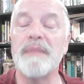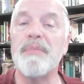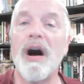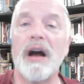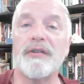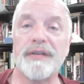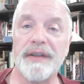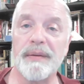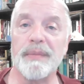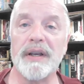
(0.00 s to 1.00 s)
and pondered
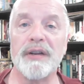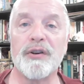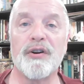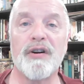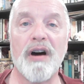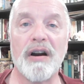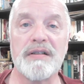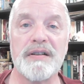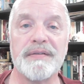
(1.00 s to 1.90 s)
them in her heart.